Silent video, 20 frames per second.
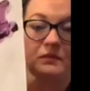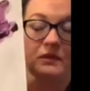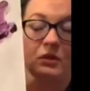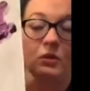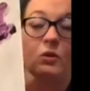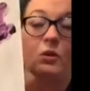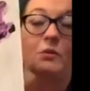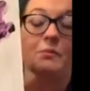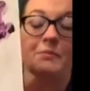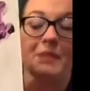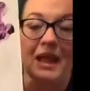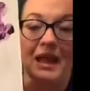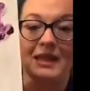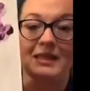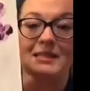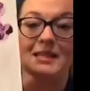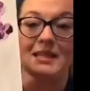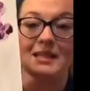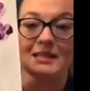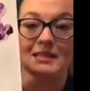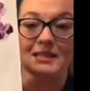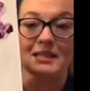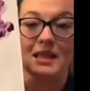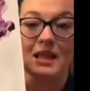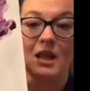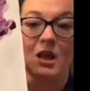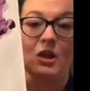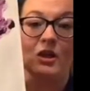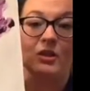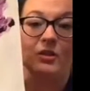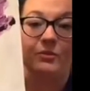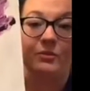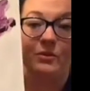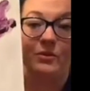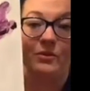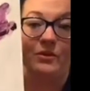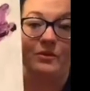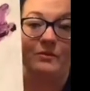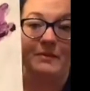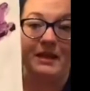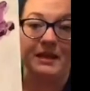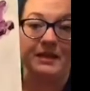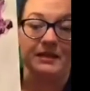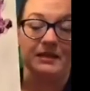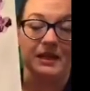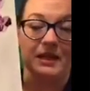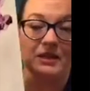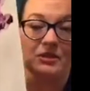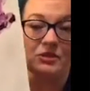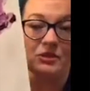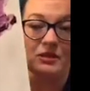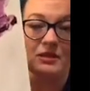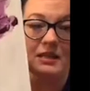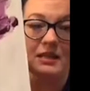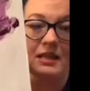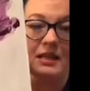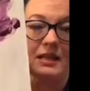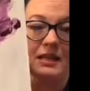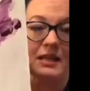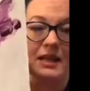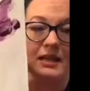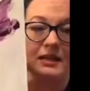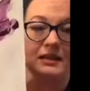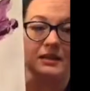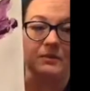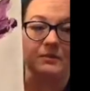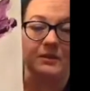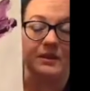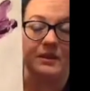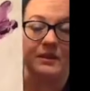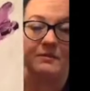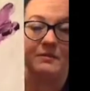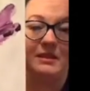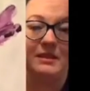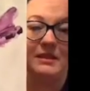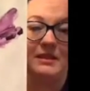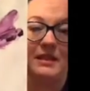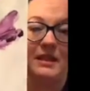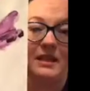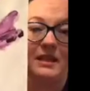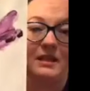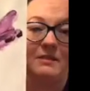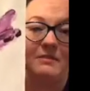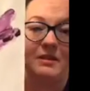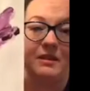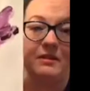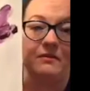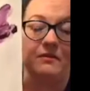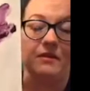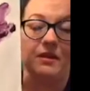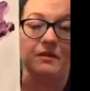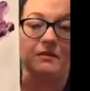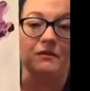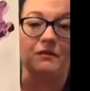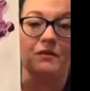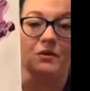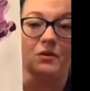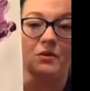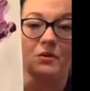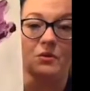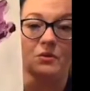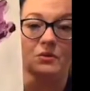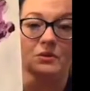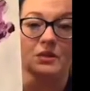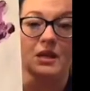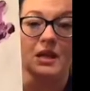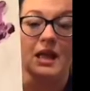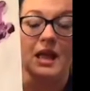or paintings through your meditations and connecting with them and seeing them unfold.